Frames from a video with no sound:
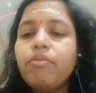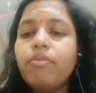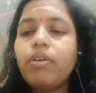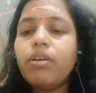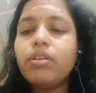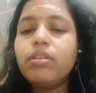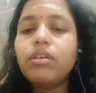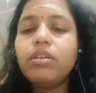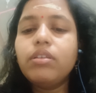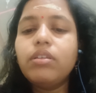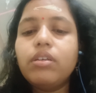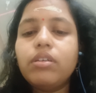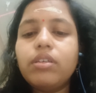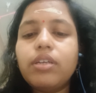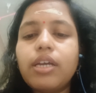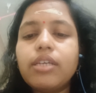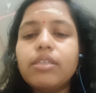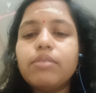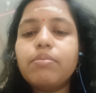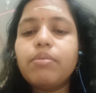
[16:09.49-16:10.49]
Further, the
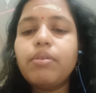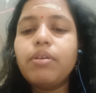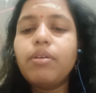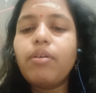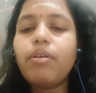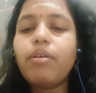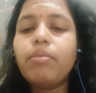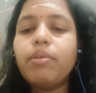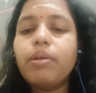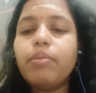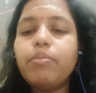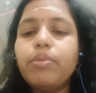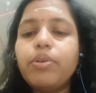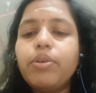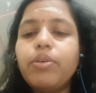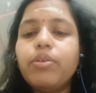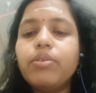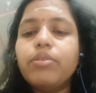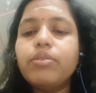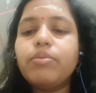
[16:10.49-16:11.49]
transfer of
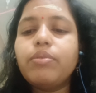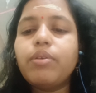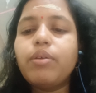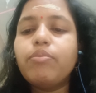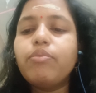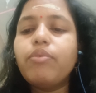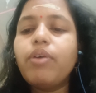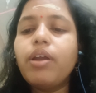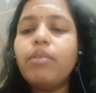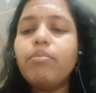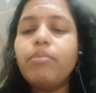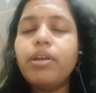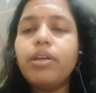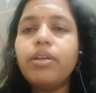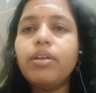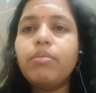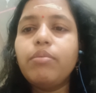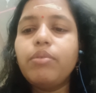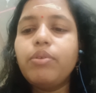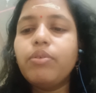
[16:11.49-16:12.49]
embryos from one
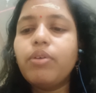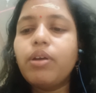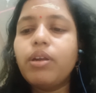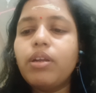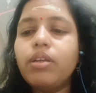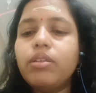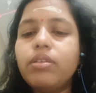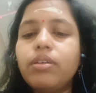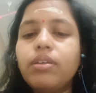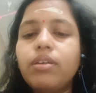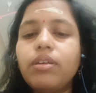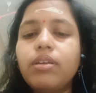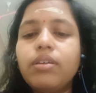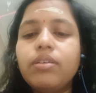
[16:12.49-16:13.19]
medium to another